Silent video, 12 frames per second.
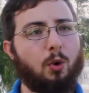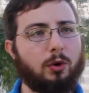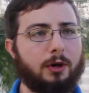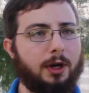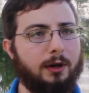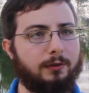
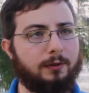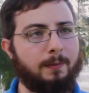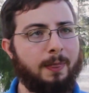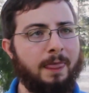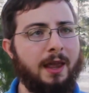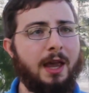poor enough.
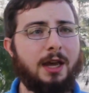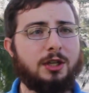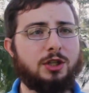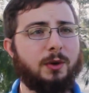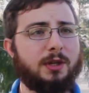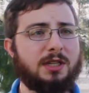
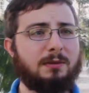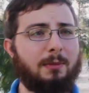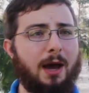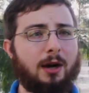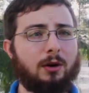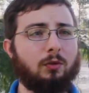So it doesn't
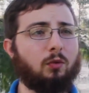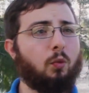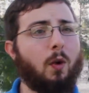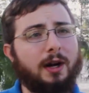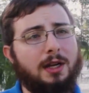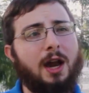matter
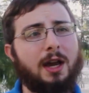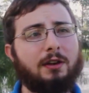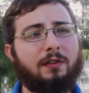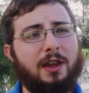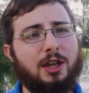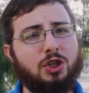what kind
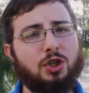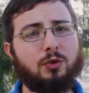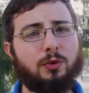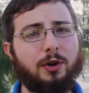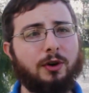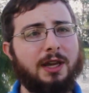of
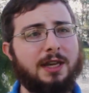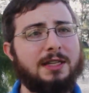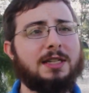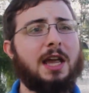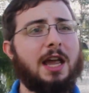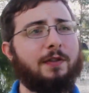issue there is,